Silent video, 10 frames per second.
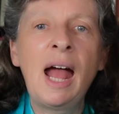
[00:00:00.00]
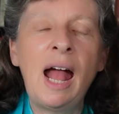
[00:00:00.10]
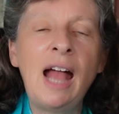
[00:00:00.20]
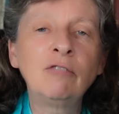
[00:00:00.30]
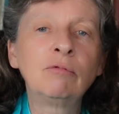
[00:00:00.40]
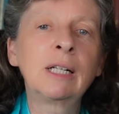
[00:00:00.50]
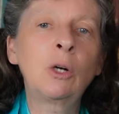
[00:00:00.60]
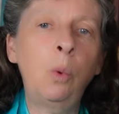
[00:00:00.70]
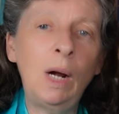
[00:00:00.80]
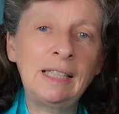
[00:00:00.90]
and
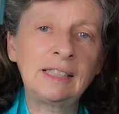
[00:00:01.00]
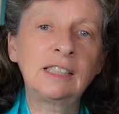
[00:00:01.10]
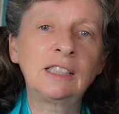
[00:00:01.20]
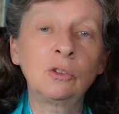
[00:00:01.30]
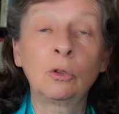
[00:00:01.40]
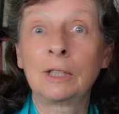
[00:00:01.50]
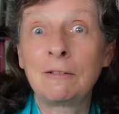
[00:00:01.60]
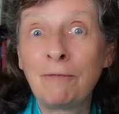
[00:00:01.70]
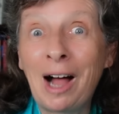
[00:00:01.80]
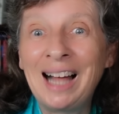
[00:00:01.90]
requests or
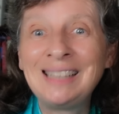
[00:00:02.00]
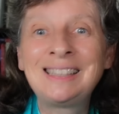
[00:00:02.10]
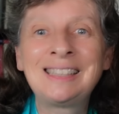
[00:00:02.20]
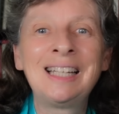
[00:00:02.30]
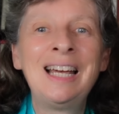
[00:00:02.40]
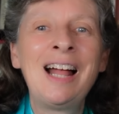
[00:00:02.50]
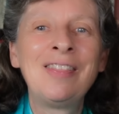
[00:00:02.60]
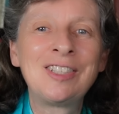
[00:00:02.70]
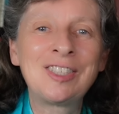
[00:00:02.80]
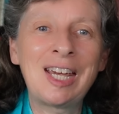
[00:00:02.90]
invites
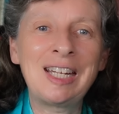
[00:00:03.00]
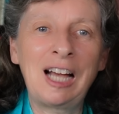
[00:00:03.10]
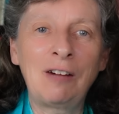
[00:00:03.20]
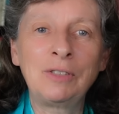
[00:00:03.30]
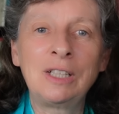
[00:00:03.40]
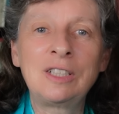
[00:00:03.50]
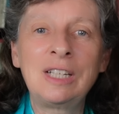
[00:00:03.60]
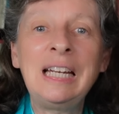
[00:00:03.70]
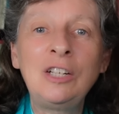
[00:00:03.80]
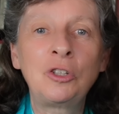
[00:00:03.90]
the state governor
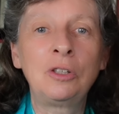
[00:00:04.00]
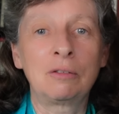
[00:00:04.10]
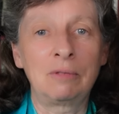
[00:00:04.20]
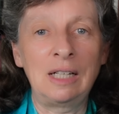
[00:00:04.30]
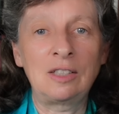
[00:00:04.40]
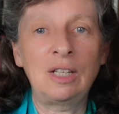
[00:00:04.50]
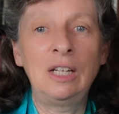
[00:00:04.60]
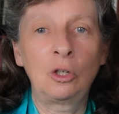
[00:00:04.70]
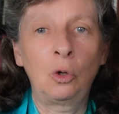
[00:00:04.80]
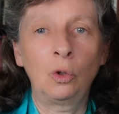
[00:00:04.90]
to issue the writs
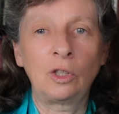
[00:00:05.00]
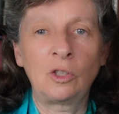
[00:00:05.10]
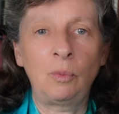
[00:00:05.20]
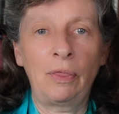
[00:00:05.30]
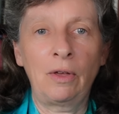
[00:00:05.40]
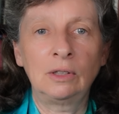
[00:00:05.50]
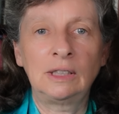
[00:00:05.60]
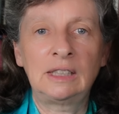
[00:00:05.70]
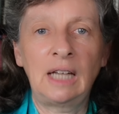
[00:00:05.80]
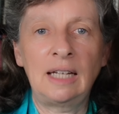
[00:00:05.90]
in accordance with
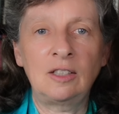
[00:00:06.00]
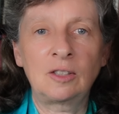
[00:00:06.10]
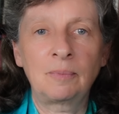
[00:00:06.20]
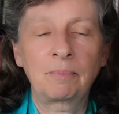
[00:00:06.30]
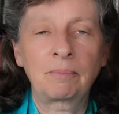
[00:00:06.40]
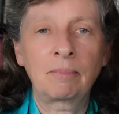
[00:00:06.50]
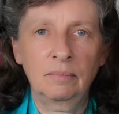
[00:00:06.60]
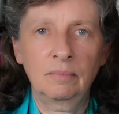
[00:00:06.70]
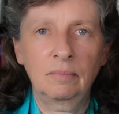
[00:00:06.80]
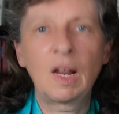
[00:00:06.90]
those dates.
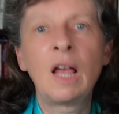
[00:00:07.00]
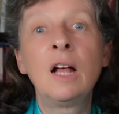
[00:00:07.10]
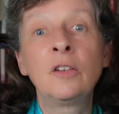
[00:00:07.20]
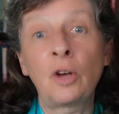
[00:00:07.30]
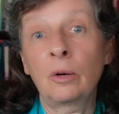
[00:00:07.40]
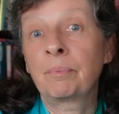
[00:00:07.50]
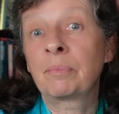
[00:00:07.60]
So